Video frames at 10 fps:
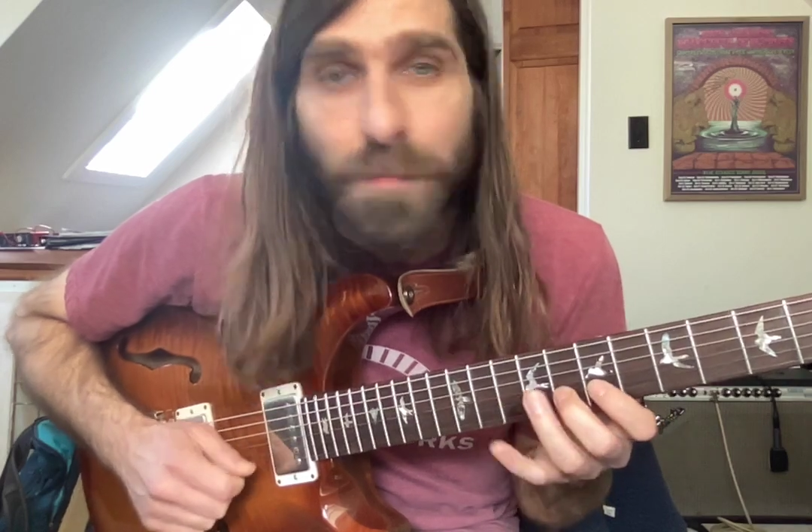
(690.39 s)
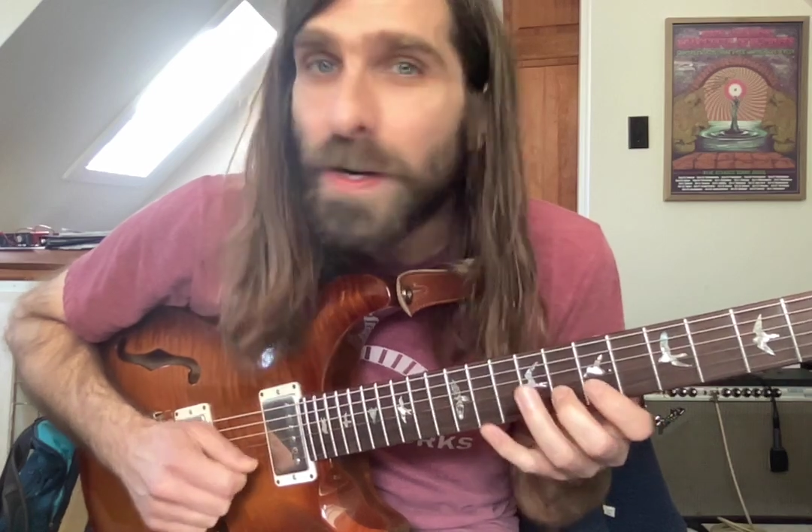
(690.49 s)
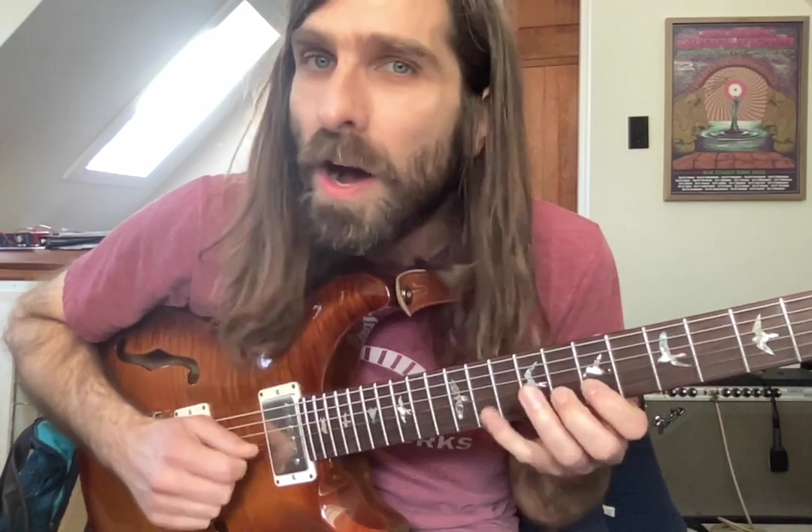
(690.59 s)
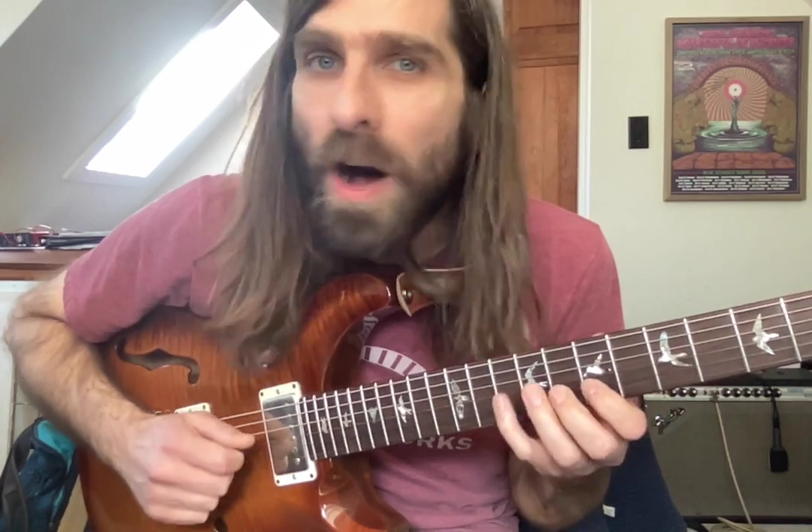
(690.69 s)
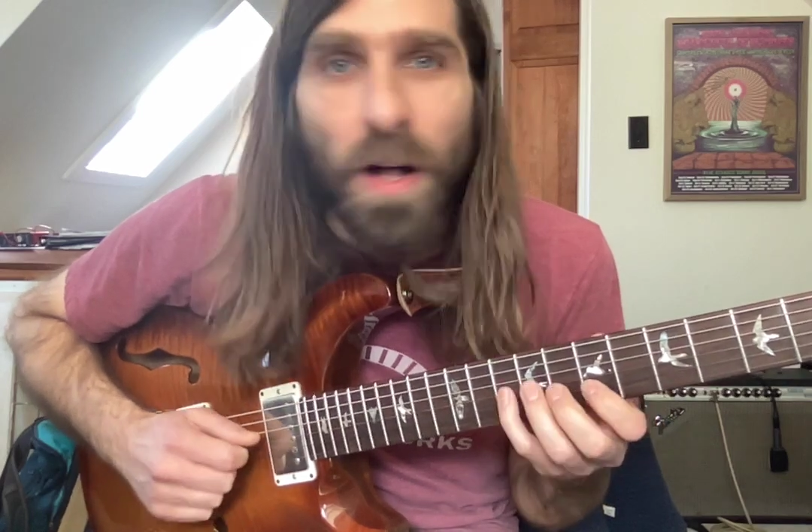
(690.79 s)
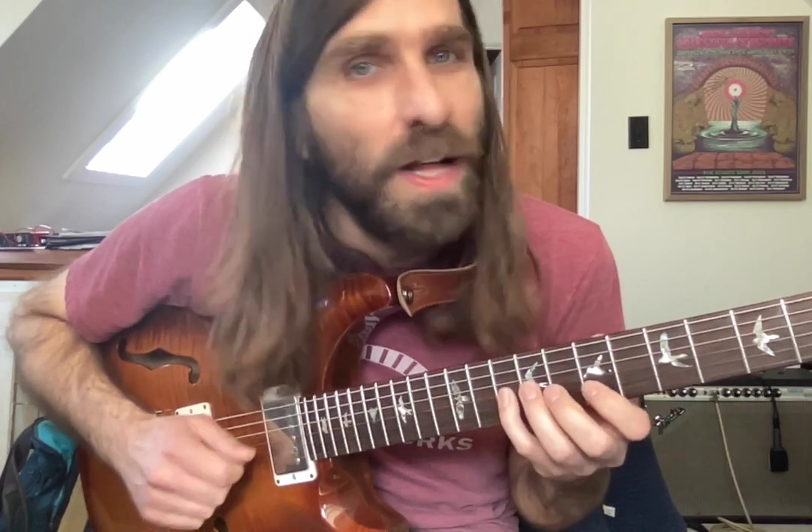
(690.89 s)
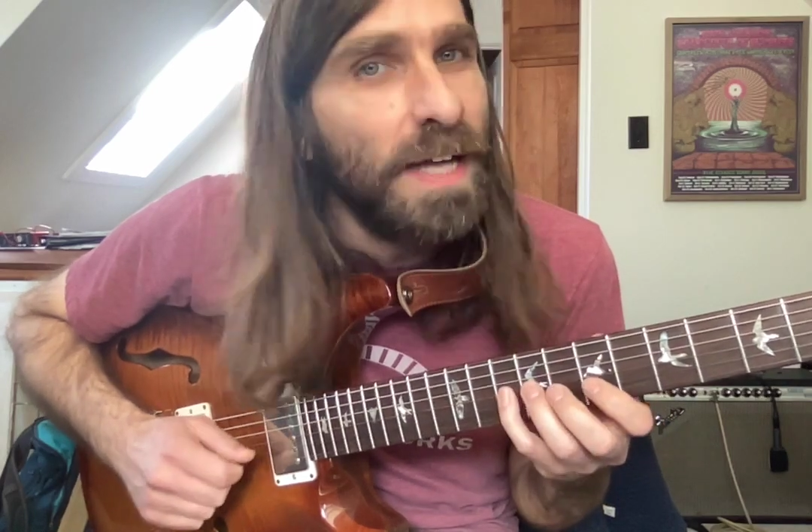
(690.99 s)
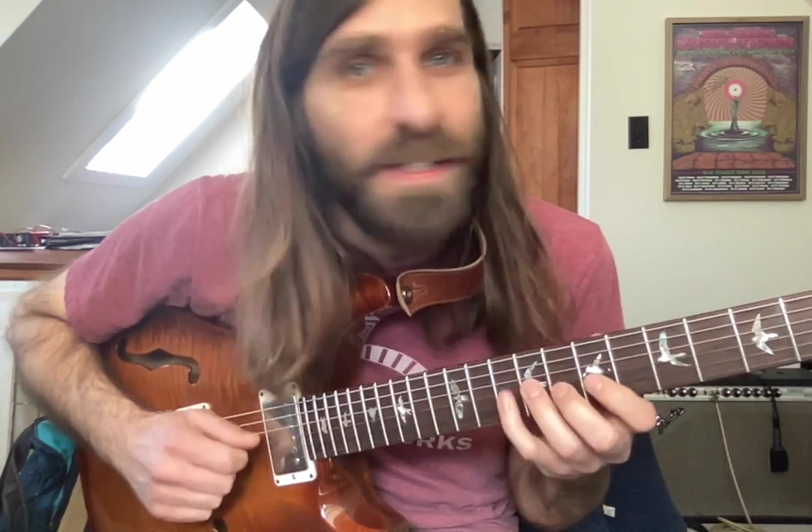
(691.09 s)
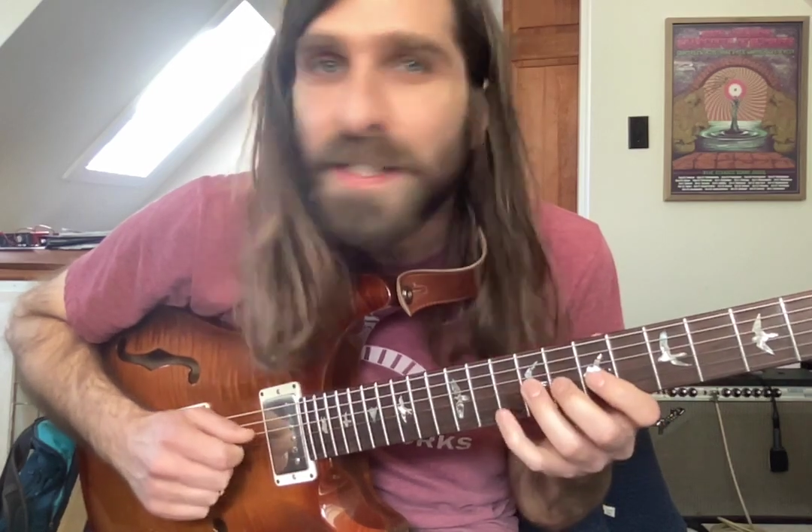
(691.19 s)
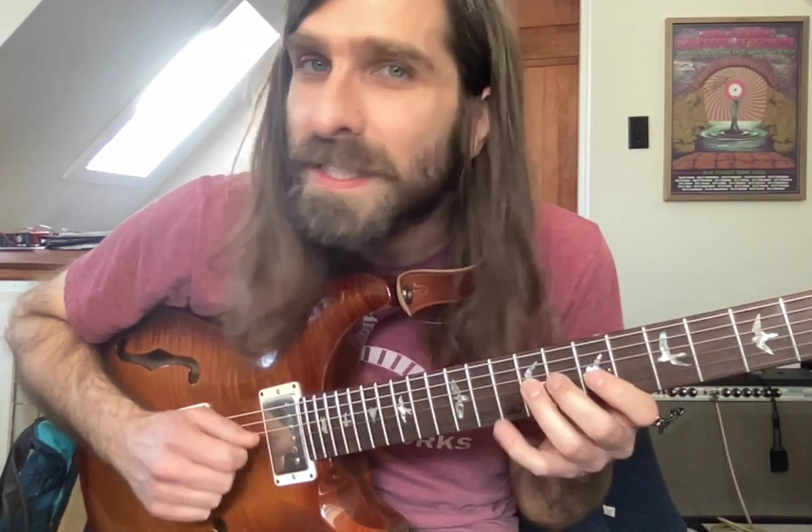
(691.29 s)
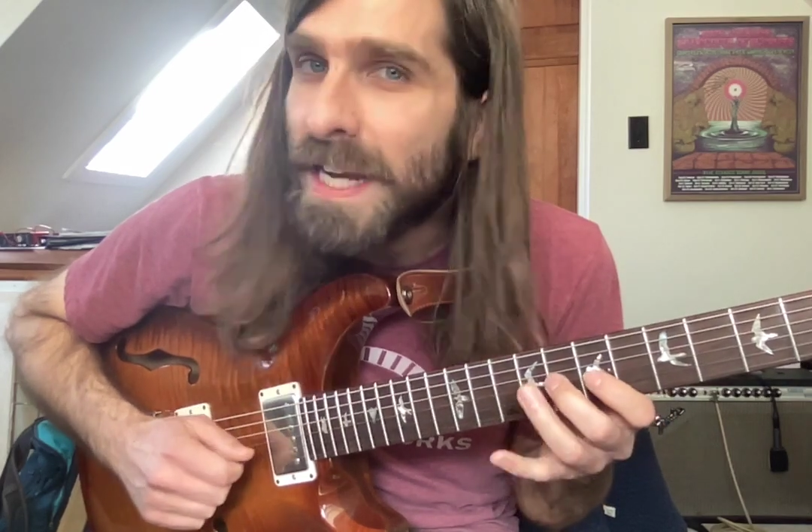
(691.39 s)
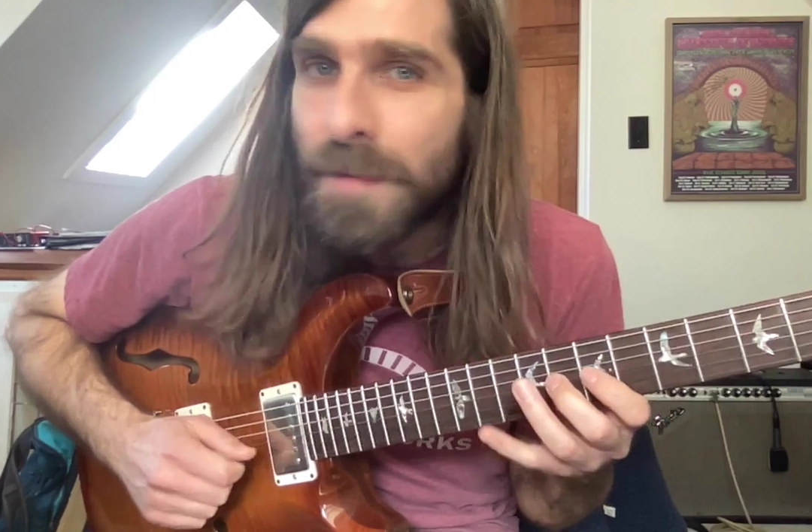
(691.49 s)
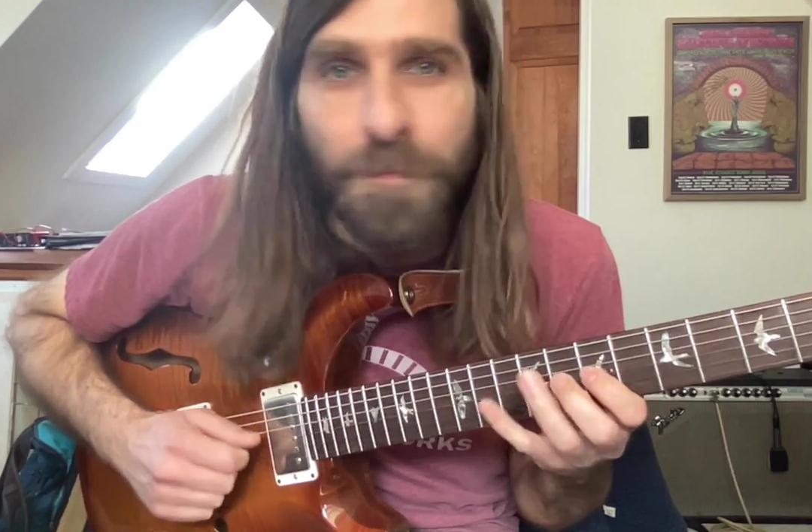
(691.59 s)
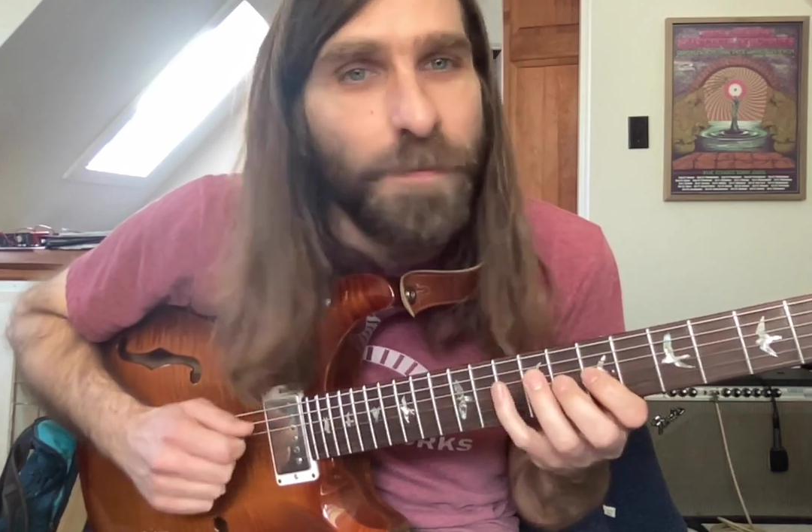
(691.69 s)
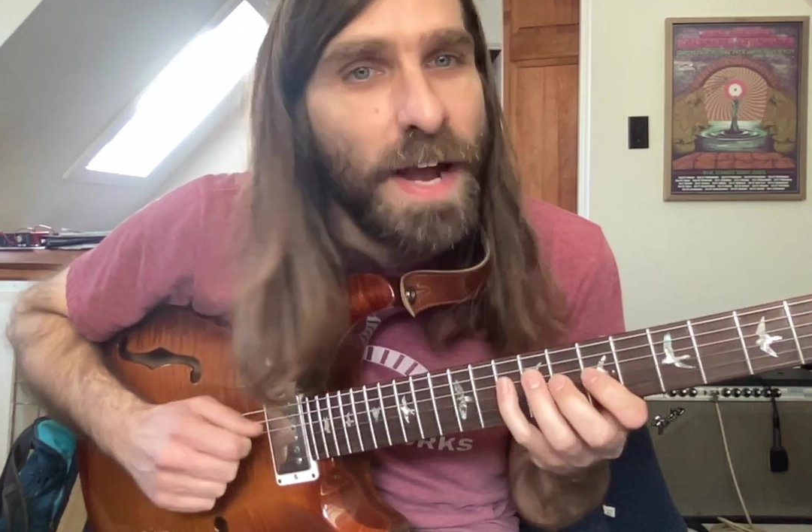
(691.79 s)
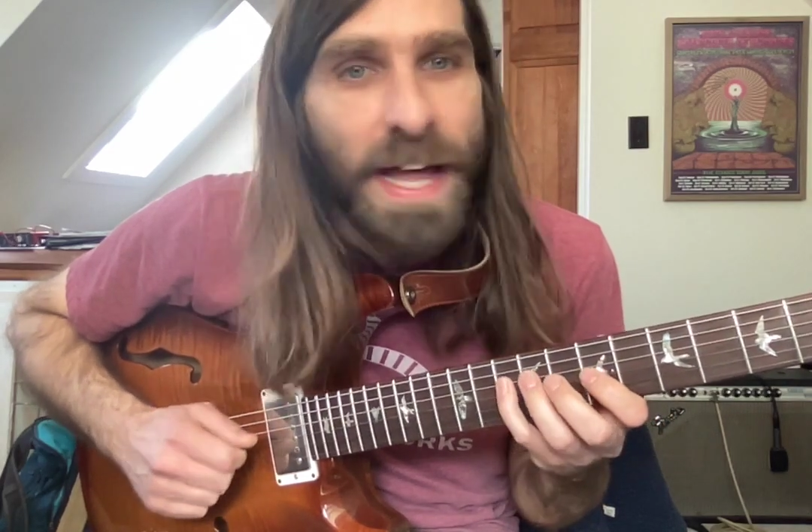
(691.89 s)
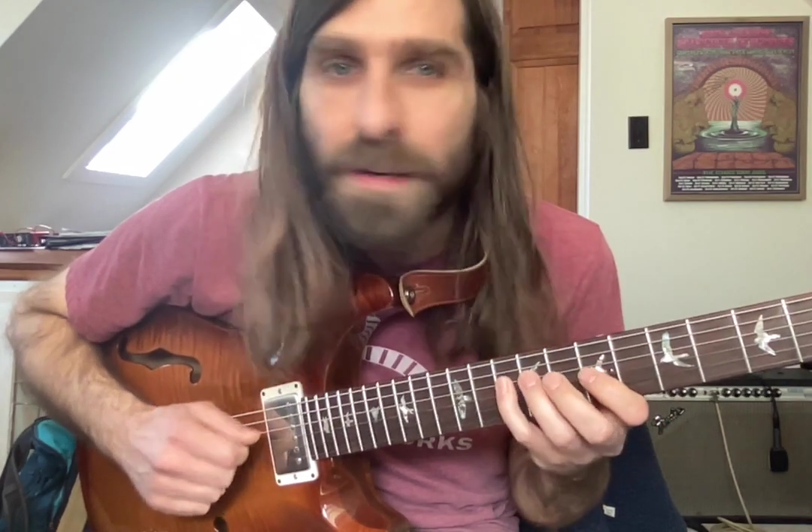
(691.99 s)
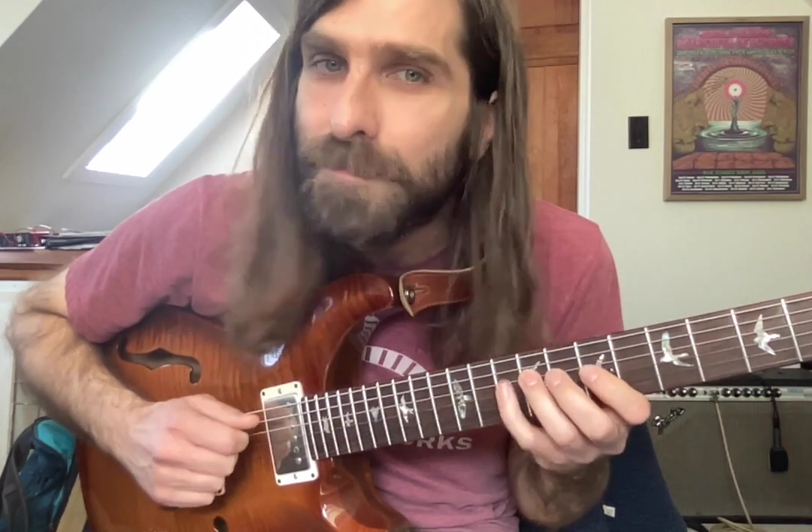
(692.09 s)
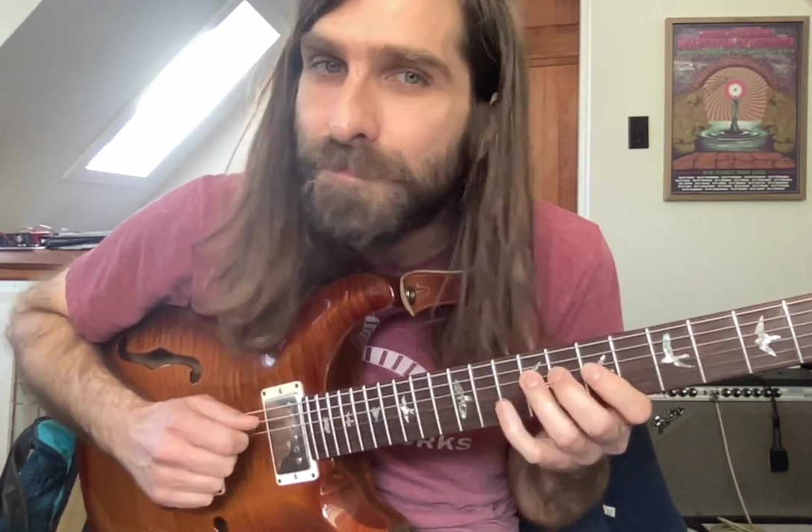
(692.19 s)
but all on the same fret